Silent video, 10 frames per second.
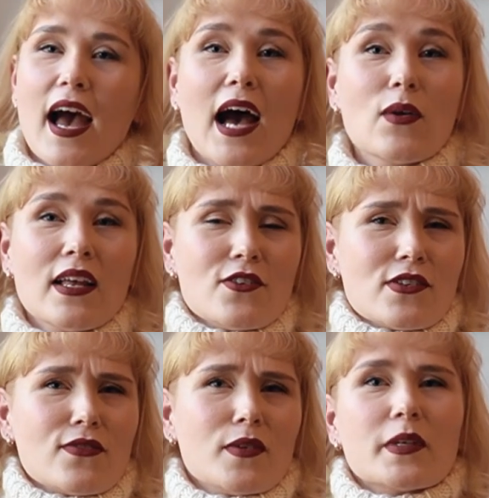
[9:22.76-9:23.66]
Outlander
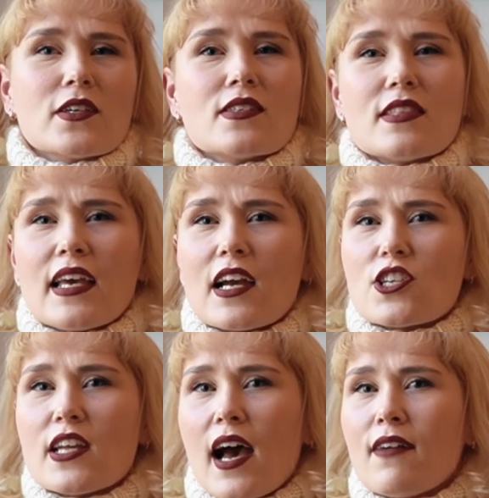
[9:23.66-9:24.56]
is fun because they
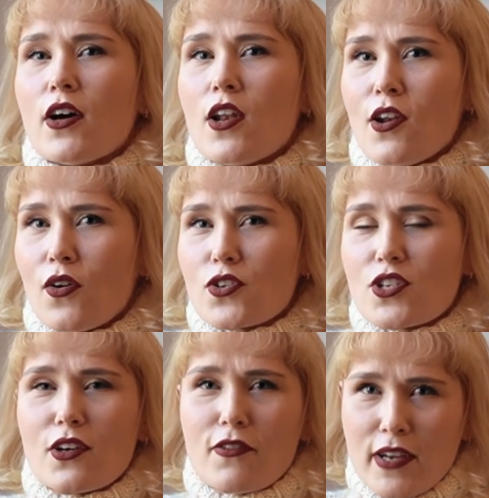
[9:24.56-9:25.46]
actually have a lot
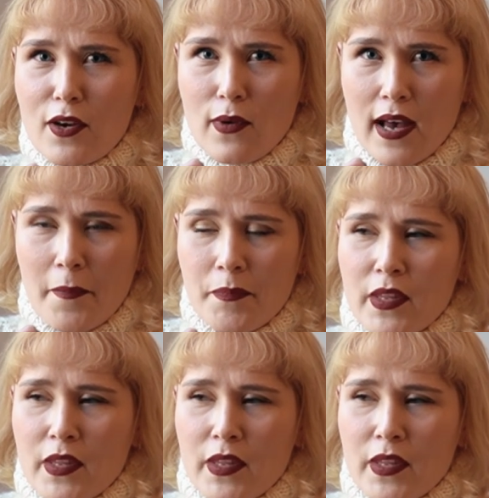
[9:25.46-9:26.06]
of knitwear.